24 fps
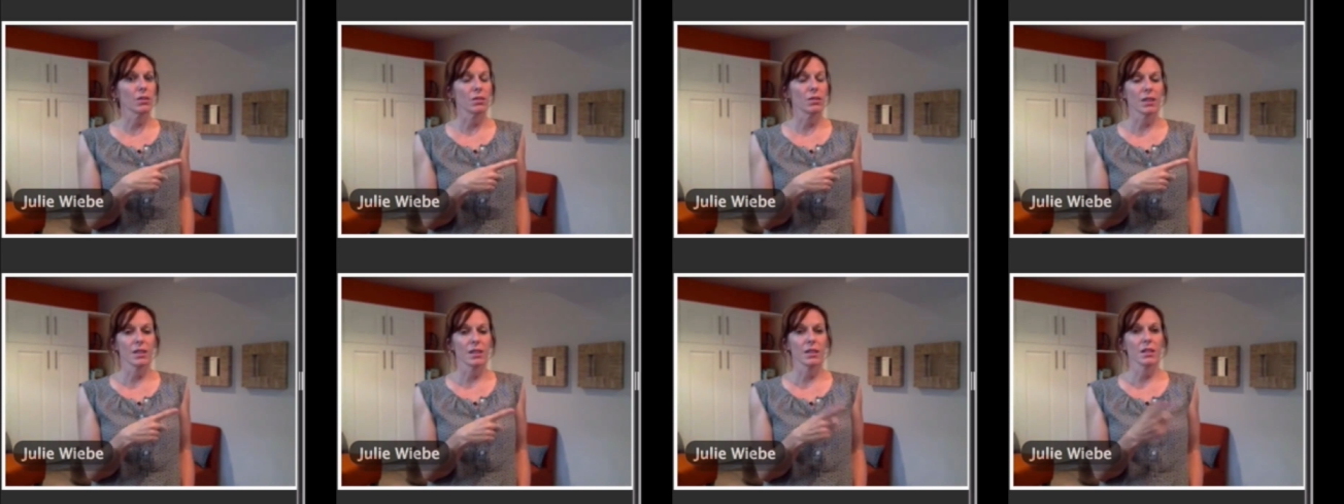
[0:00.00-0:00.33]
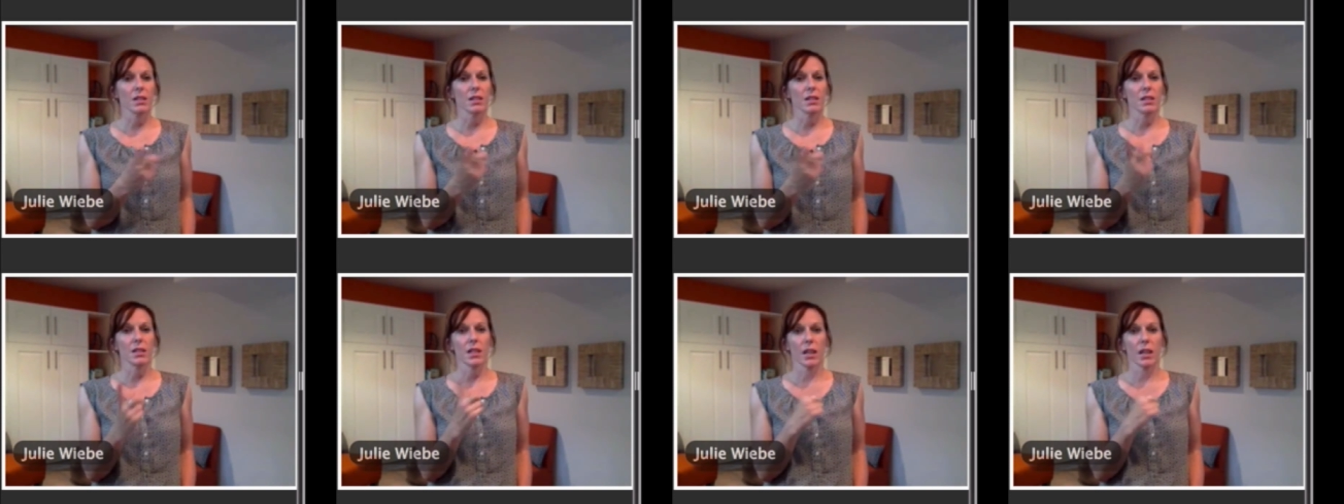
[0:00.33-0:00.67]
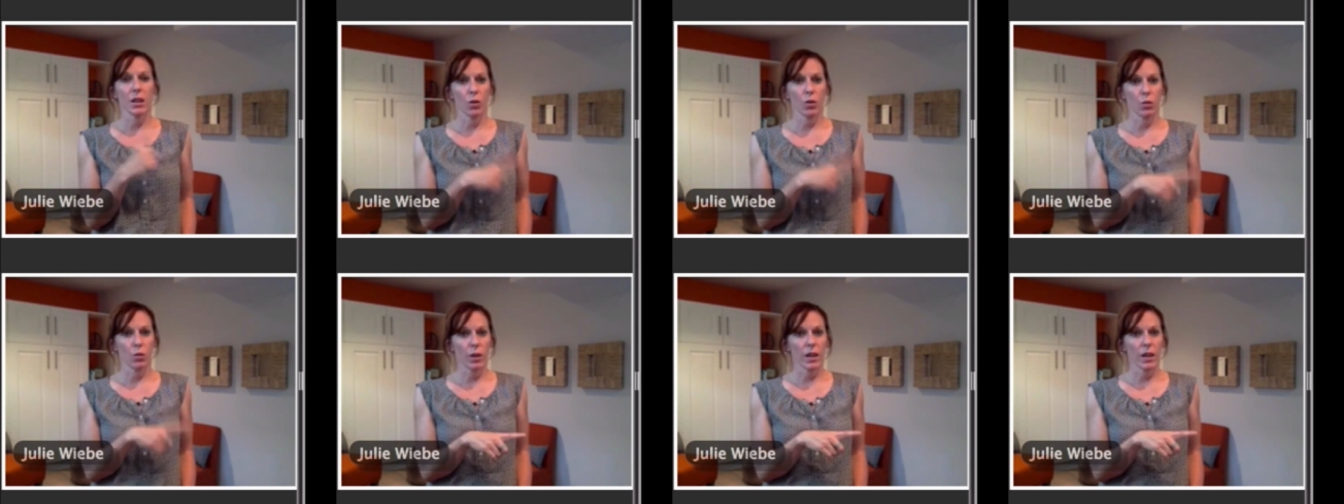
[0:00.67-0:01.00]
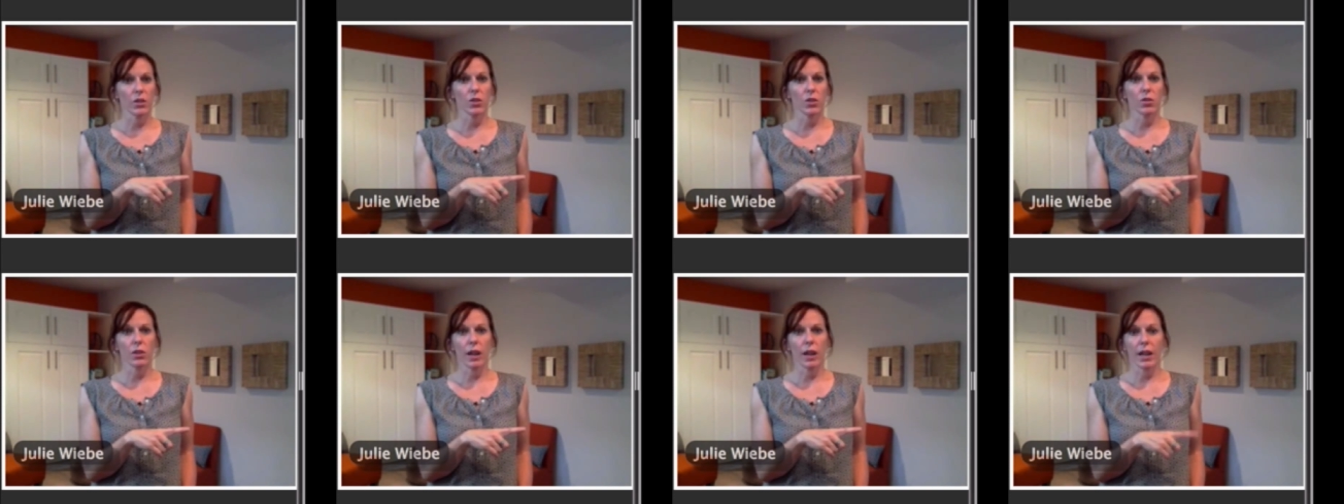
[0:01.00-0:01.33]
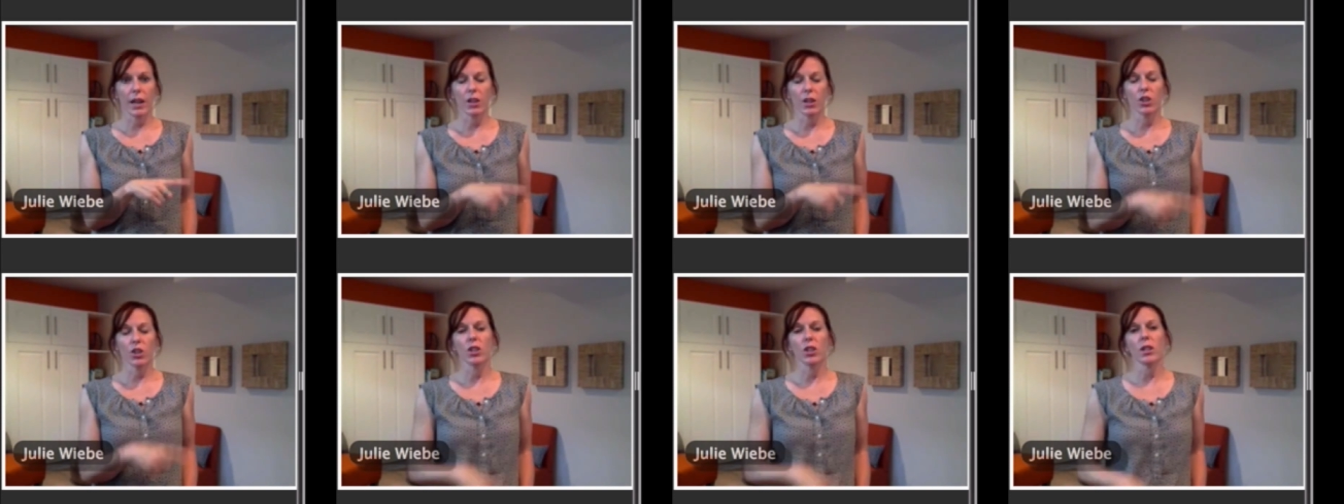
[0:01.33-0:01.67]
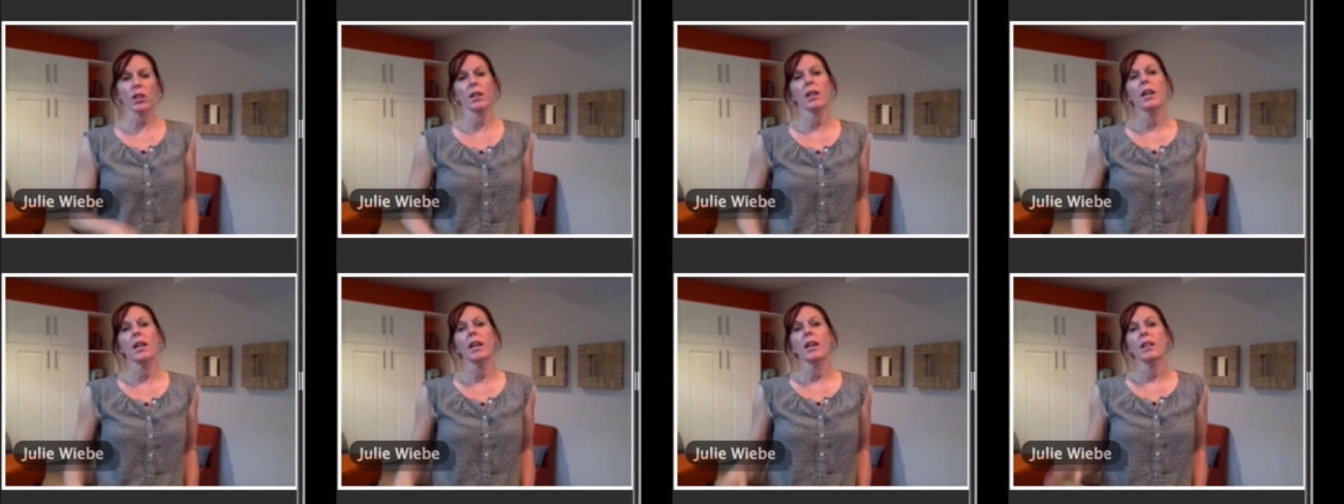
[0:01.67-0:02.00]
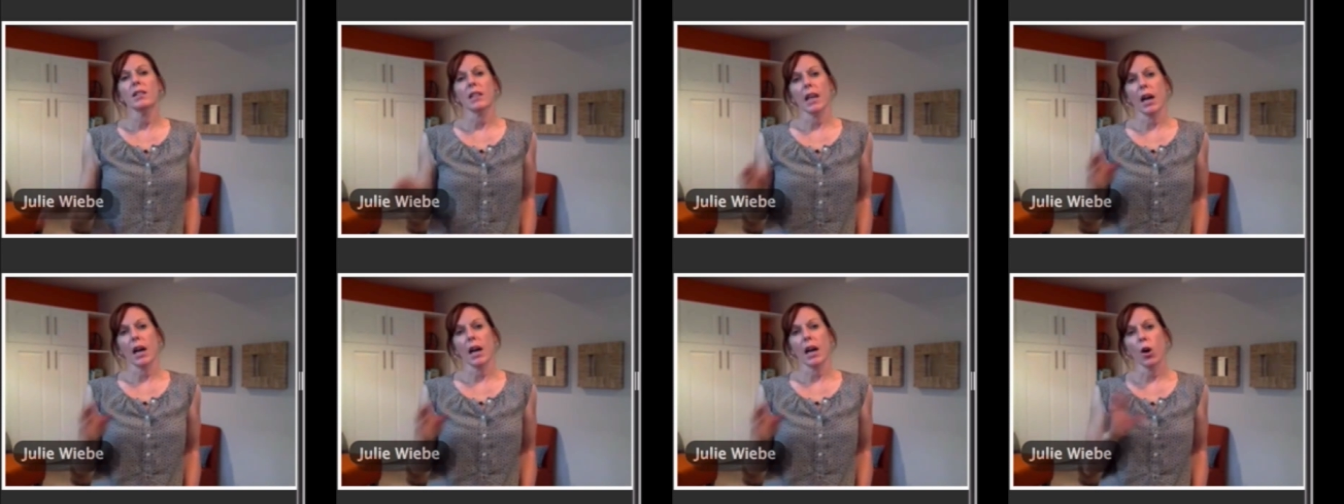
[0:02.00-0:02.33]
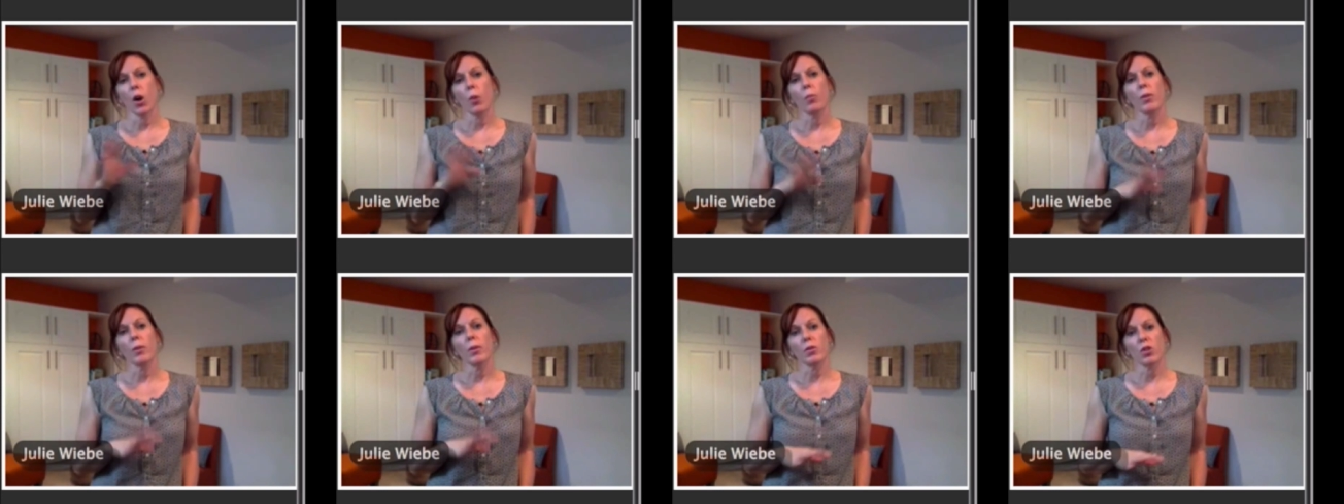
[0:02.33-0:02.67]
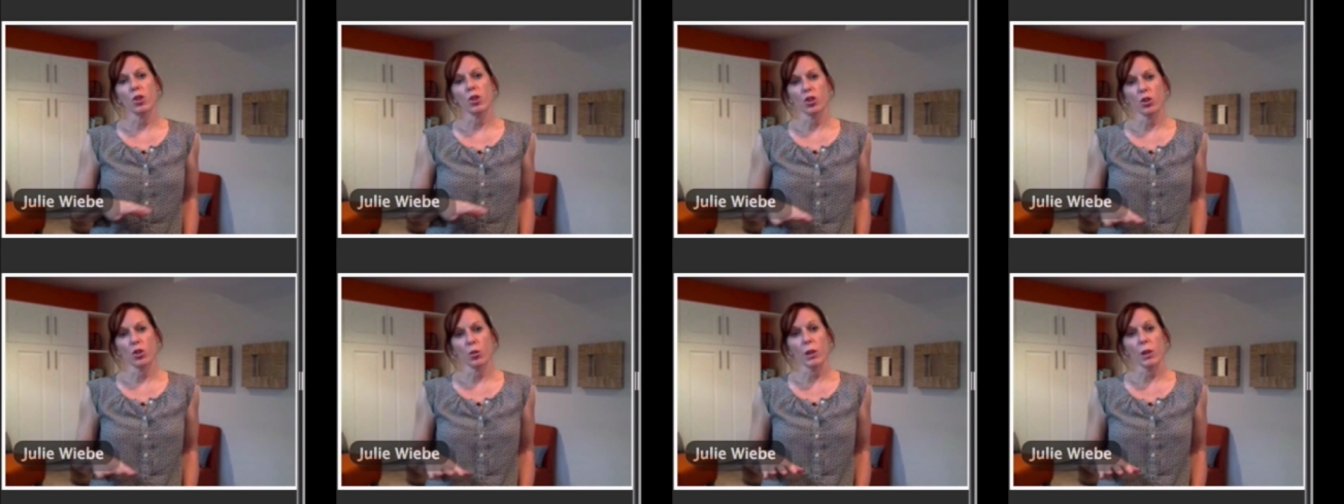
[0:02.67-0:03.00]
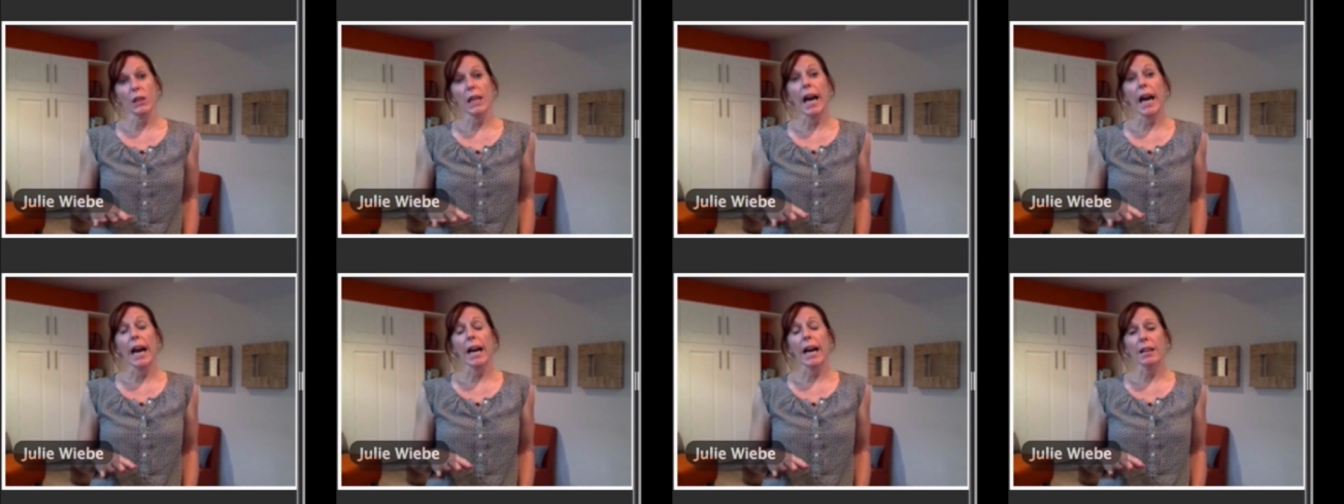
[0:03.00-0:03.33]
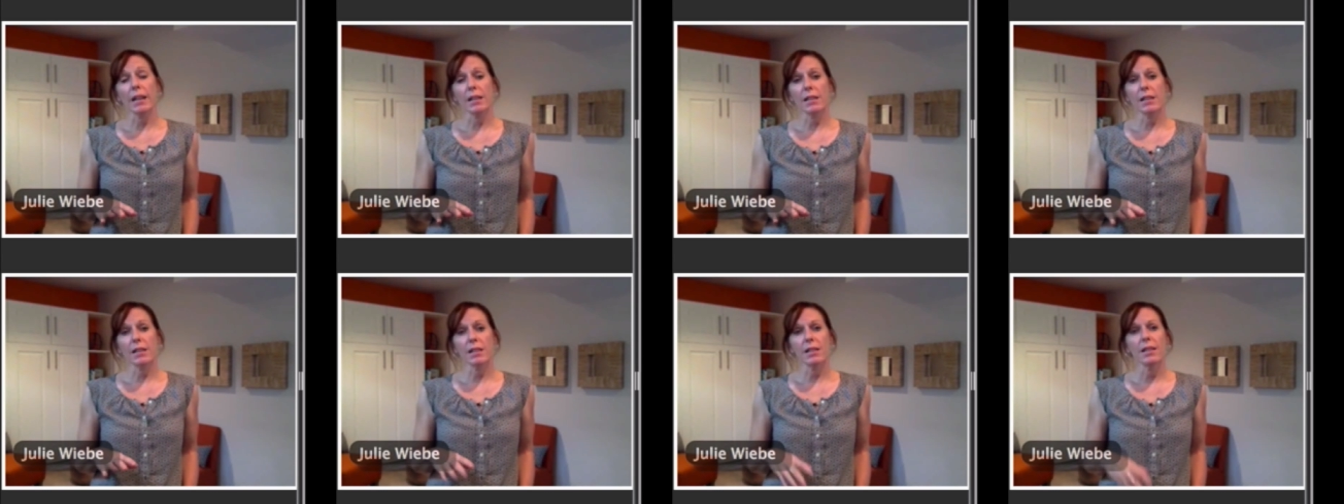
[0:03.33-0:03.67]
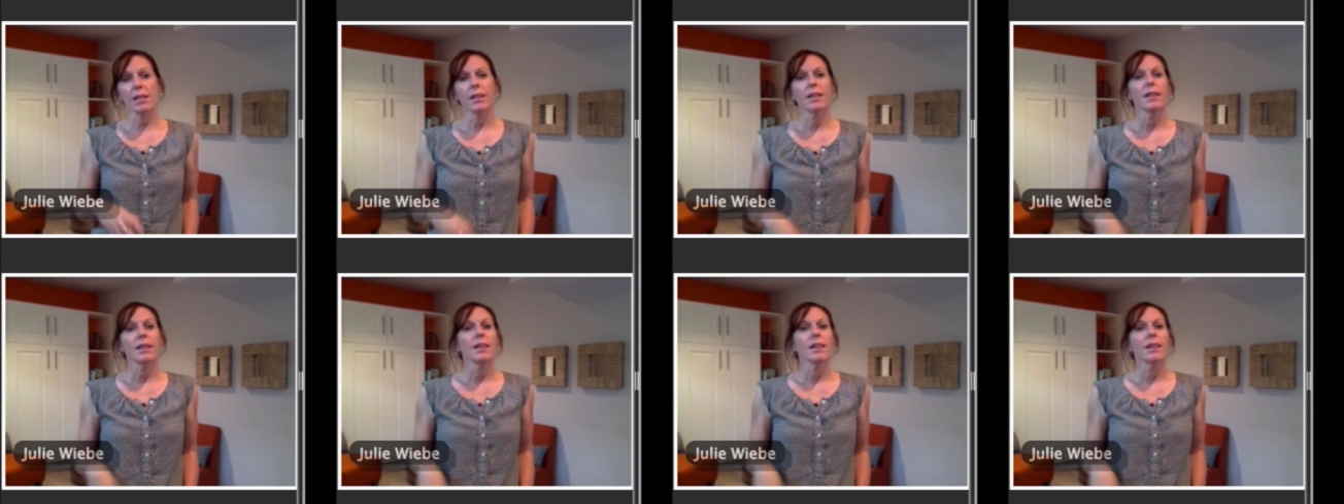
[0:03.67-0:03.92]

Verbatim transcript: this is a great strategy to help them start to relax